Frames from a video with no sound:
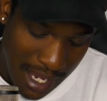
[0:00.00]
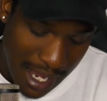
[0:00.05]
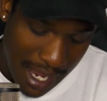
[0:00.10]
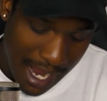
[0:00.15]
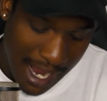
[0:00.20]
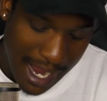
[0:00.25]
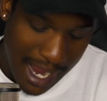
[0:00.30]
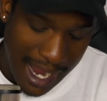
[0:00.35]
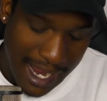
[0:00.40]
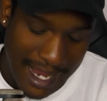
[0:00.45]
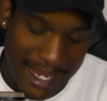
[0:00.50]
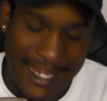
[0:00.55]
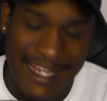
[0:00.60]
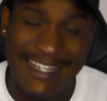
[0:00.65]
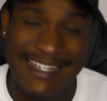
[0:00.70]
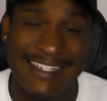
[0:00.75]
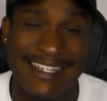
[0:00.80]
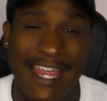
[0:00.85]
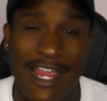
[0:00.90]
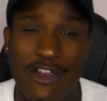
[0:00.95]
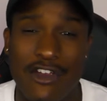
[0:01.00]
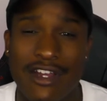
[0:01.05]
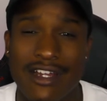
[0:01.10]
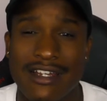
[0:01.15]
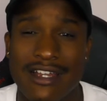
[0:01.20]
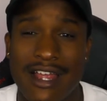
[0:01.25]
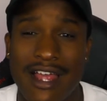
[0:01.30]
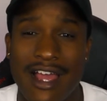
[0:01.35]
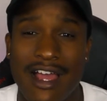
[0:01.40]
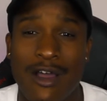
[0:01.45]
I hate tearing
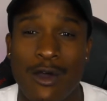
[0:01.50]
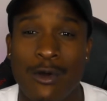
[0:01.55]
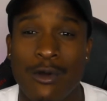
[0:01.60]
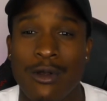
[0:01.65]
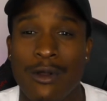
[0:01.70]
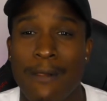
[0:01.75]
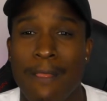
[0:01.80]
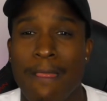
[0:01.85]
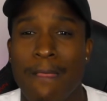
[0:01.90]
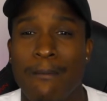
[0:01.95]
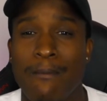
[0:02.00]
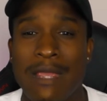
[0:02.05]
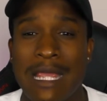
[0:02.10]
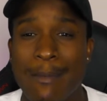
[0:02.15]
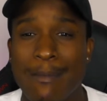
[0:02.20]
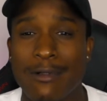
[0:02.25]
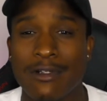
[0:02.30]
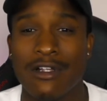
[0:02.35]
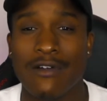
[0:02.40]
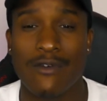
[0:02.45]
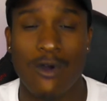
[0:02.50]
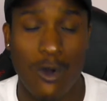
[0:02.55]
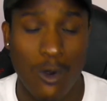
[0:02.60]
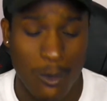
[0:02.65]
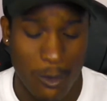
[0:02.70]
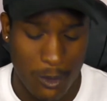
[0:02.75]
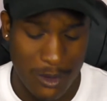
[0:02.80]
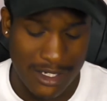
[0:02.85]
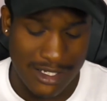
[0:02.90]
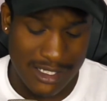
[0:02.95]
down people of
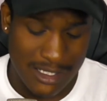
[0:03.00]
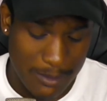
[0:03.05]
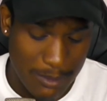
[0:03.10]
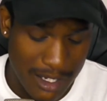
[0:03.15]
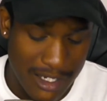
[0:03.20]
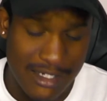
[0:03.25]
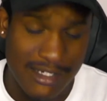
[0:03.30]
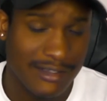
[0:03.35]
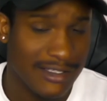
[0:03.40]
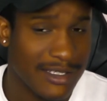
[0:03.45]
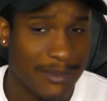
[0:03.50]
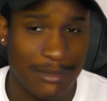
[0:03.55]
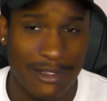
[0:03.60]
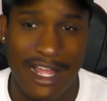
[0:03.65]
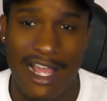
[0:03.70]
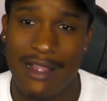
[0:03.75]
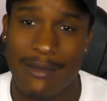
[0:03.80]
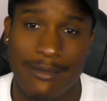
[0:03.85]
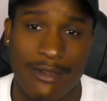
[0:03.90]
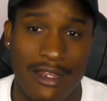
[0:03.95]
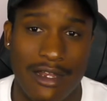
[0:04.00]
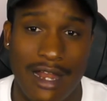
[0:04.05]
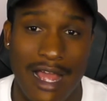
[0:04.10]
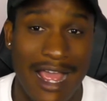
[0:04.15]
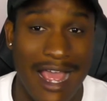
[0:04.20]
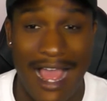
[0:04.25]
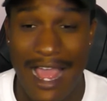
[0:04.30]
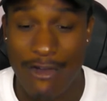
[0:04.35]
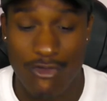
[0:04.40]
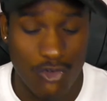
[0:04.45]
old, especially black men.
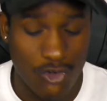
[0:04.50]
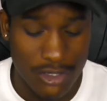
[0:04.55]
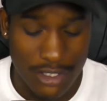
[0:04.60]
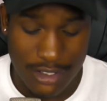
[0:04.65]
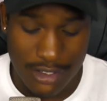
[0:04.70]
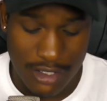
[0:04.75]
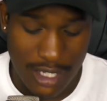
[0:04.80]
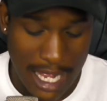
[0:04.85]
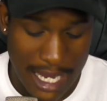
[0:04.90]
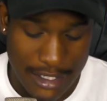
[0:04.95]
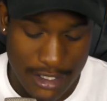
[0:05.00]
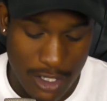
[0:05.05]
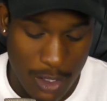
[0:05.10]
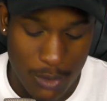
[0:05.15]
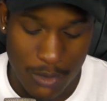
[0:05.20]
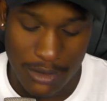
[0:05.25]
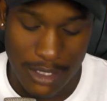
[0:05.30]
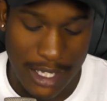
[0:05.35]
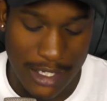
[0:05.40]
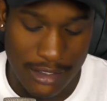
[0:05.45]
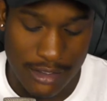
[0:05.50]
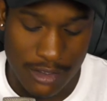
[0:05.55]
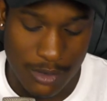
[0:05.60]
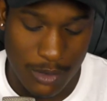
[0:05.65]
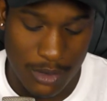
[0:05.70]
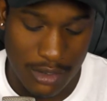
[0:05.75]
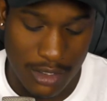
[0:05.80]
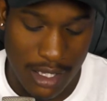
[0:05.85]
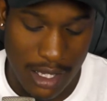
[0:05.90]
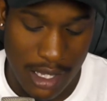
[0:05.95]
I really don't like
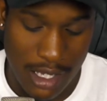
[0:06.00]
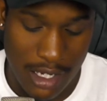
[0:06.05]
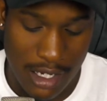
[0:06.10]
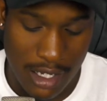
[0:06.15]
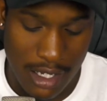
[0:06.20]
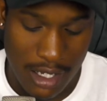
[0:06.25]
doing that.